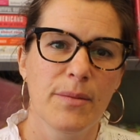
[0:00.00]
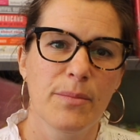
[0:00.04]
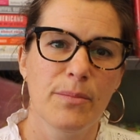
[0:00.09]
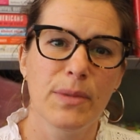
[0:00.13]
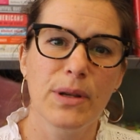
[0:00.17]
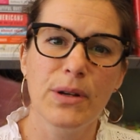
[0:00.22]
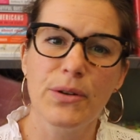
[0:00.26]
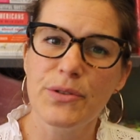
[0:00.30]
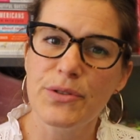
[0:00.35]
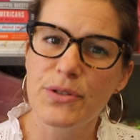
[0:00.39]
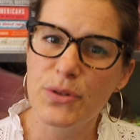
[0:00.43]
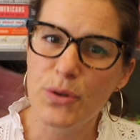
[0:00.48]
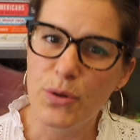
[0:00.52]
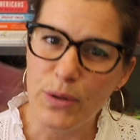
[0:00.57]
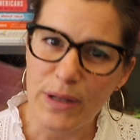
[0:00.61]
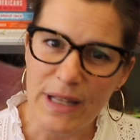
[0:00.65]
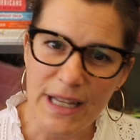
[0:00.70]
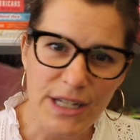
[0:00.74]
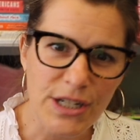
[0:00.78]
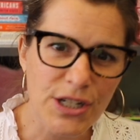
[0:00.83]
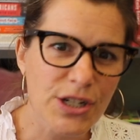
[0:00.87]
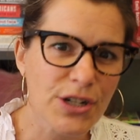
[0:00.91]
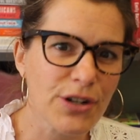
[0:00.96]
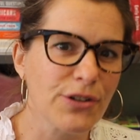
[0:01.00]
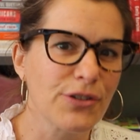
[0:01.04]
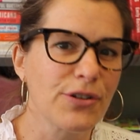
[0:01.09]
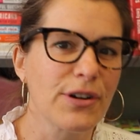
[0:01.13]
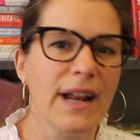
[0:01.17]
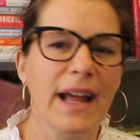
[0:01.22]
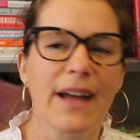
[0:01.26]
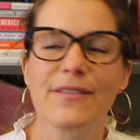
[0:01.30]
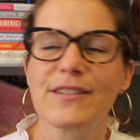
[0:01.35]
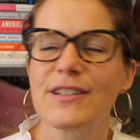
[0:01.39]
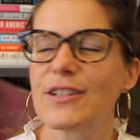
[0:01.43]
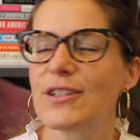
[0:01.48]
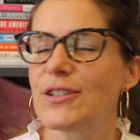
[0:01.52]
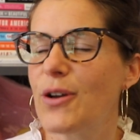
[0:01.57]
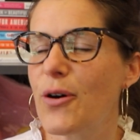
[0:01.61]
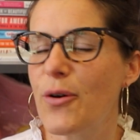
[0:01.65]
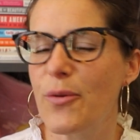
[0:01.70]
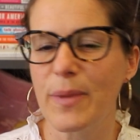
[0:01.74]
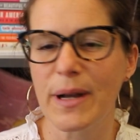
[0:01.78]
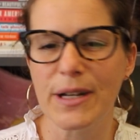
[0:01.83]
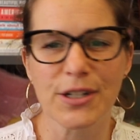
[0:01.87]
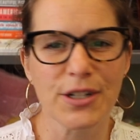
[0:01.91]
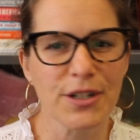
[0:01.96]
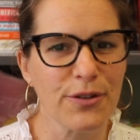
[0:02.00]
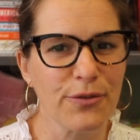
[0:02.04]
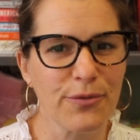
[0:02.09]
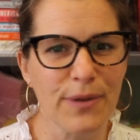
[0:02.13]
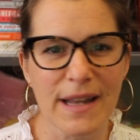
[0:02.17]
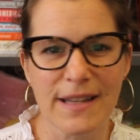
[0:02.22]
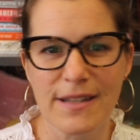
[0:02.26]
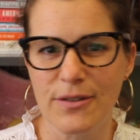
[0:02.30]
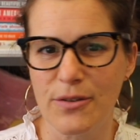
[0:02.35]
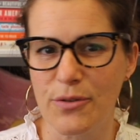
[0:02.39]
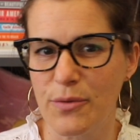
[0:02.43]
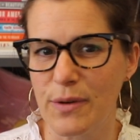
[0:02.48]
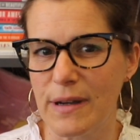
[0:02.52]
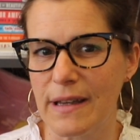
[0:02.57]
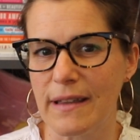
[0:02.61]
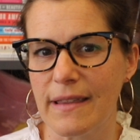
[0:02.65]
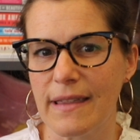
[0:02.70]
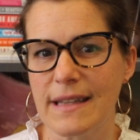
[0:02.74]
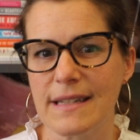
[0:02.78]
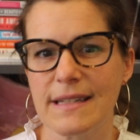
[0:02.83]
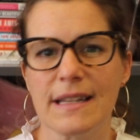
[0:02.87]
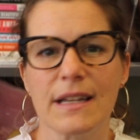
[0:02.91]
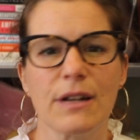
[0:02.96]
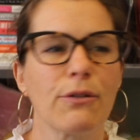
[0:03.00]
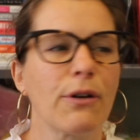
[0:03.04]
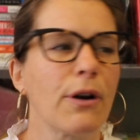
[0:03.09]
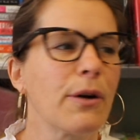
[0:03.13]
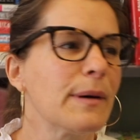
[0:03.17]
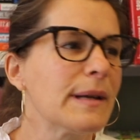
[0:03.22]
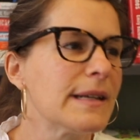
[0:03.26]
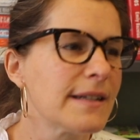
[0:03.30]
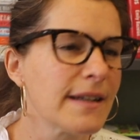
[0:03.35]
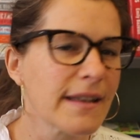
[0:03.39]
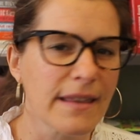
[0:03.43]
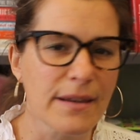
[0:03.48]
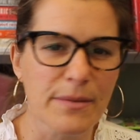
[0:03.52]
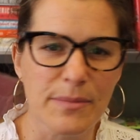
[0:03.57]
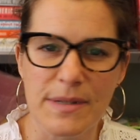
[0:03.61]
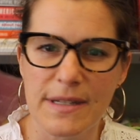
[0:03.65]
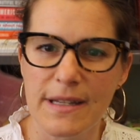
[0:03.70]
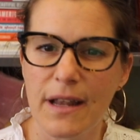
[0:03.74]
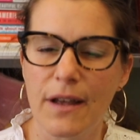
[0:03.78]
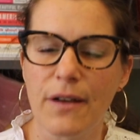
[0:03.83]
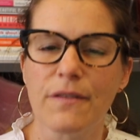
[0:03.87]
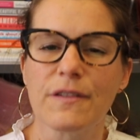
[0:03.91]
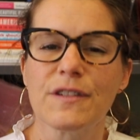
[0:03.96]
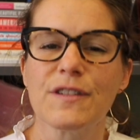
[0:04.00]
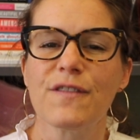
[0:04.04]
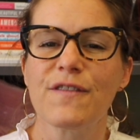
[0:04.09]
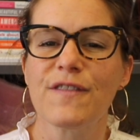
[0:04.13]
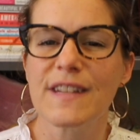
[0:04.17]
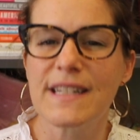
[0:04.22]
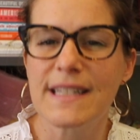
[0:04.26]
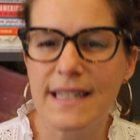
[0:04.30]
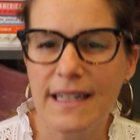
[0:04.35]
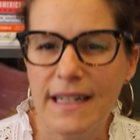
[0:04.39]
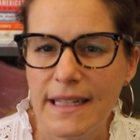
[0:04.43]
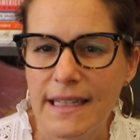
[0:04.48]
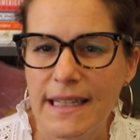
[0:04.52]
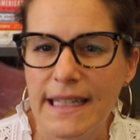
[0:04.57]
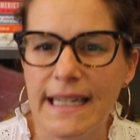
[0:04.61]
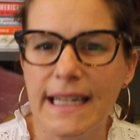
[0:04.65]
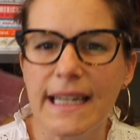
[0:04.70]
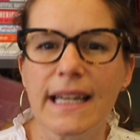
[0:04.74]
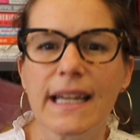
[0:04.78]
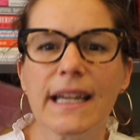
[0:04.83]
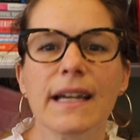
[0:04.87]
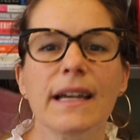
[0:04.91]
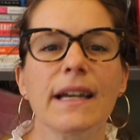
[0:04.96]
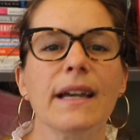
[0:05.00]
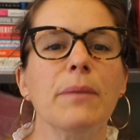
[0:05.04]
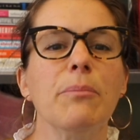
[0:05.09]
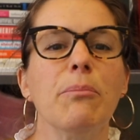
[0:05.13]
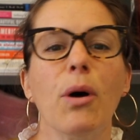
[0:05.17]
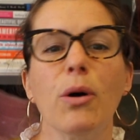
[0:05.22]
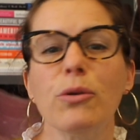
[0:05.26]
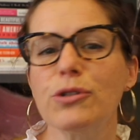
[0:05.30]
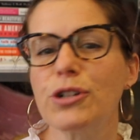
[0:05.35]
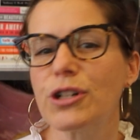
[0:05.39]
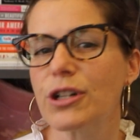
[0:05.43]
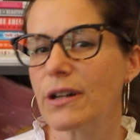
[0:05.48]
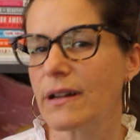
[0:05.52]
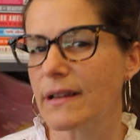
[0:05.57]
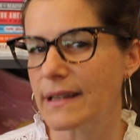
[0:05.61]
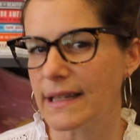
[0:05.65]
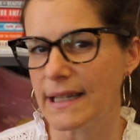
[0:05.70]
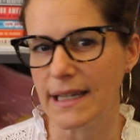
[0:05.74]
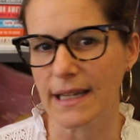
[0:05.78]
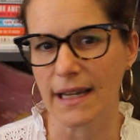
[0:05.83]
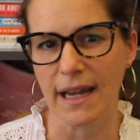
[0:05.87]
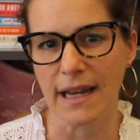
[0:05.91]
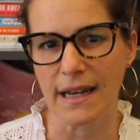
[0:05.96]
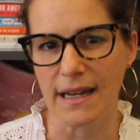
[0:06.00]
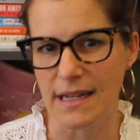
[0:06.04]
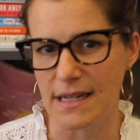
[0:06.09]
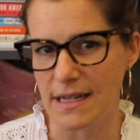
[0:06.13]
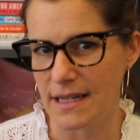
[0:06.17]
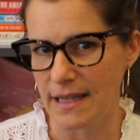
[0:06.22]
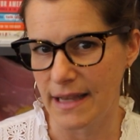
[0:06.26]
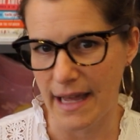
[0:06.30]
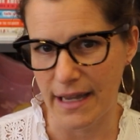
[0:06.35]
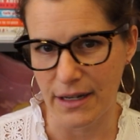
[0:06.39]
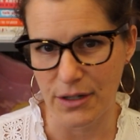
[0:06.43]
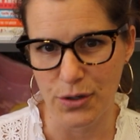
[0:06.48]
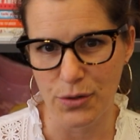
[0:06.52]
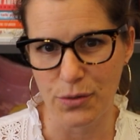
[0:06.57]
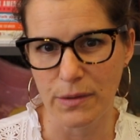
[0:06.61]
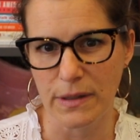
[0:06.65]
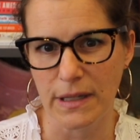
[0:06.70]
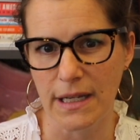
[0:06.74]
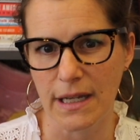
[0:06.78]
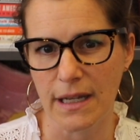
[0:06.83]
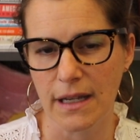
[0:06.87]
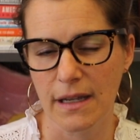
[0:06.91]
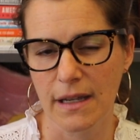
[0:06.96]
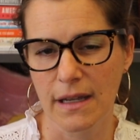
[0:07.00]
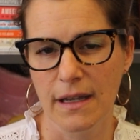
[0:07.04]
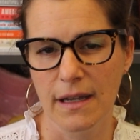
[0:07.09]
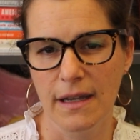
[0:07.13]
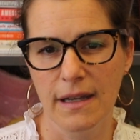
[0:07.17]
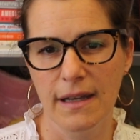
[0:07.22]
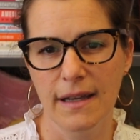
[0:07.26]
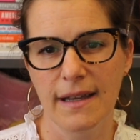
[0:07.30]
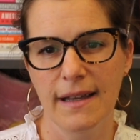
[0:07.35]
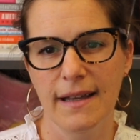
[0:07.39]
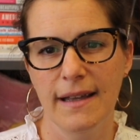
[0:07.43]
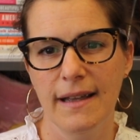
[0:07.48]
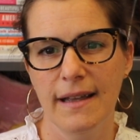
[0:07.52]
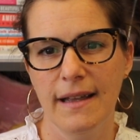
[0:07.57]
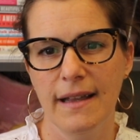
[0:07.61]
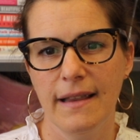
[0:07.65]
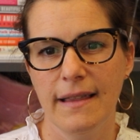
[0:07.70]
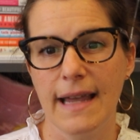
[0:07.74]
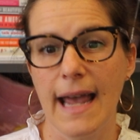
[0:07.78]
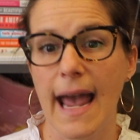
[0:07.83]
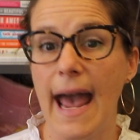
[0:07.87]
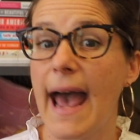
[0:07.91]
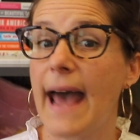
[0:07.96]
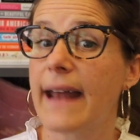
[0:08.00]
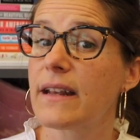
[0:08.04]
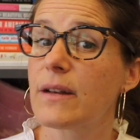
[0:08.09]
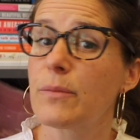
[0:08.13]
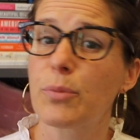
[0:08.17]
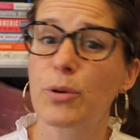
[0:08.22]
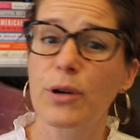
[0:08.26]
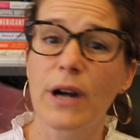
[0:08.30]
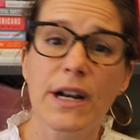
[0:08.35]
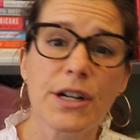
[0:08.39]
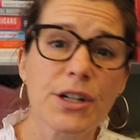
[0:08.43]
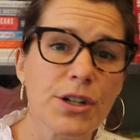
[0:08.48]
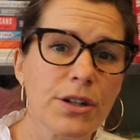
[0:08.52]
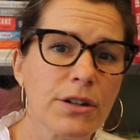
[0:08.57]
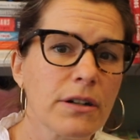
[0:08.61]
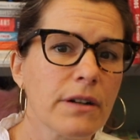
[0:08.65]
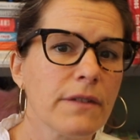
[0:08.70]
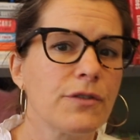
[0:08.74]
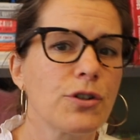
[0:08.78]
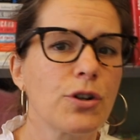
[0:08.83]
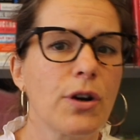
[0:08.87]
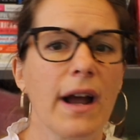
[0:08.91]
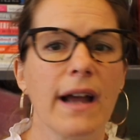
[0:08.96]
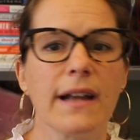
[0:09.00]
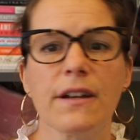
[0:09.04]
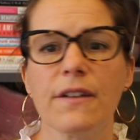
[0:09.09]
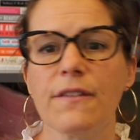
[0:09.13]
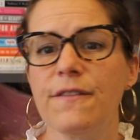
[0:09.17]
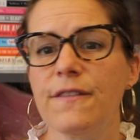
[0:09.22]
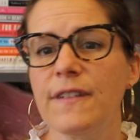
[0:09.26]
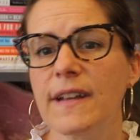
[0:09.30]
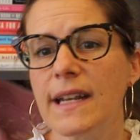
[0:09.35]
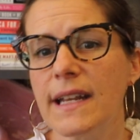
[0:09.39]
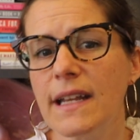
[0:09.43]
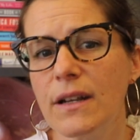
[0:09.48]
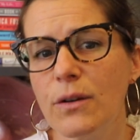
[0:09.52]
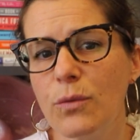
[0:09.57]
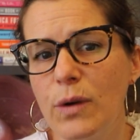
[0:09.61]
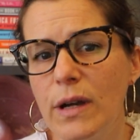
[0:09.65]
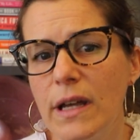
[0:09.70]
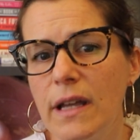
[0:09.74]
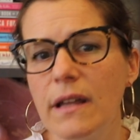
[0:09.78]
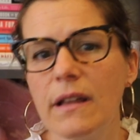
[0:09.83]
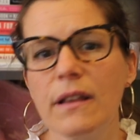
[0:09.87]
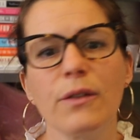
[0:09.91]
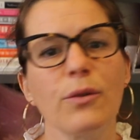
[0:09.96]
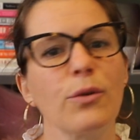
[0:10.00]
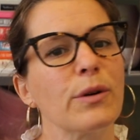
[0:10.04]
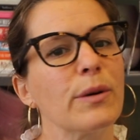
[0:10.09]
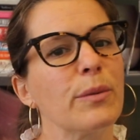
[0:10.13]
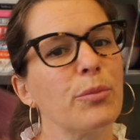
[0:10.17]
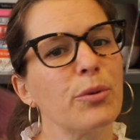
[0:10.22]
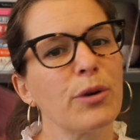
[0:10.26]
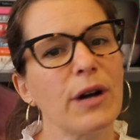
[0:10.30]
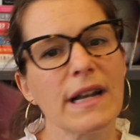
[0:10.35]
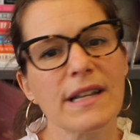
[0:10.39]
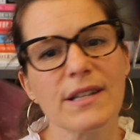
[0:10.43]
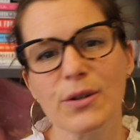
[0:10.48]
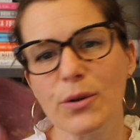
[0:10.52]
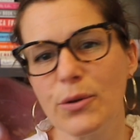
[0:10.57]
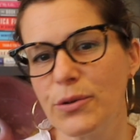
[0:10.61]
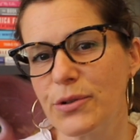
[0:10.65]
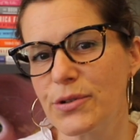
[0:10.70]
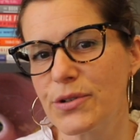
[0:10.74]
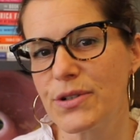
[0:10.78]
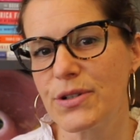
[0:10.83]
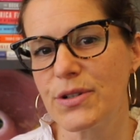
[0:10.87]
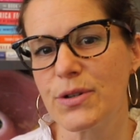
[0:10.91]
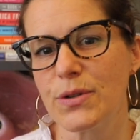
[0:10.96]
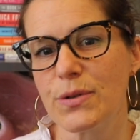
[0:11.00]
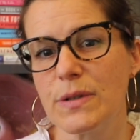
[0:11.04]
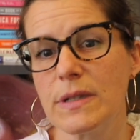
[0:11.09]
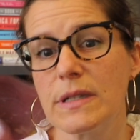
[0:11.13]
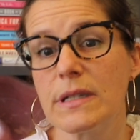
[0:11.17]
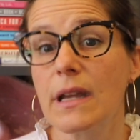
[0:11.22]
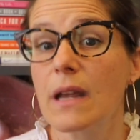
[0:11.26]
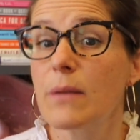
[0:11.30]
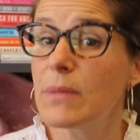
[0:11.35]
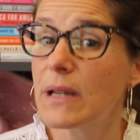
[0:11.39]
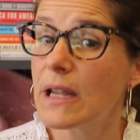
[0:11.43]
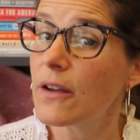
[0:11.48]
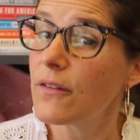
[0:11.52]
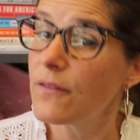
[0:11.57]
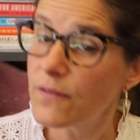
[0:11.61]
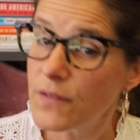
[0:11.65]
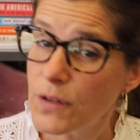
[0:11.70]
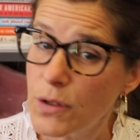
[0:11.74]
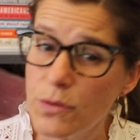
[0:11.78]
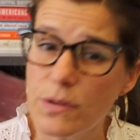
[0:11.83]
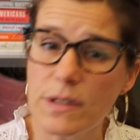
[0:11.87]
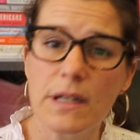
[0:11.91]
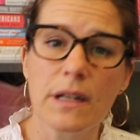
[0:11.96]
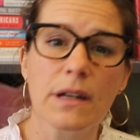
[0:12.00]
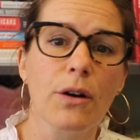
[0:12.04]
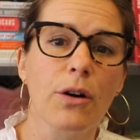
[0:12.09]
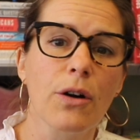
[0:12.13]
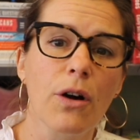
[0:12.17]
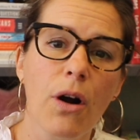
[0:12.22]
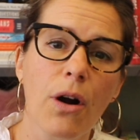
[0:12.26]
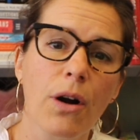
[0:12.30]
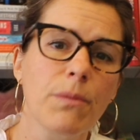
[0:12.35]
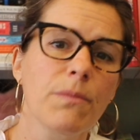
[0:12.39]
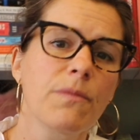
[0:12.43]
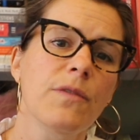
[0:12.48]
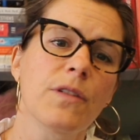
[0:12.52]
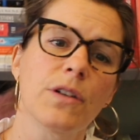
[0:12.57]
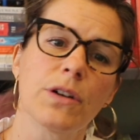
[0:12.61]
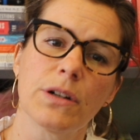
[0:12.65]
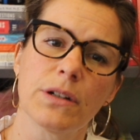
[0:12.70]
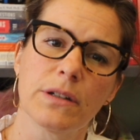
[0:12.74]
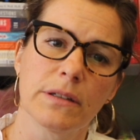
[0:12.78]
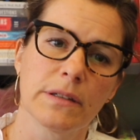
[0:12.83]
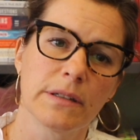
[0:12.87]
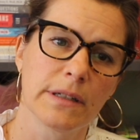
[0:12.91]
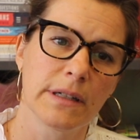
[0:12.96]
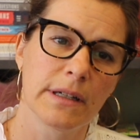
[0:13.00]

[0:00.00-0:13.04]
Middle school age children have so much to wrestle with as they grow into themselves, physically, emotionally, and intellectually. The added pressure of trying to fit in with or impress older students can be confusing or harmful.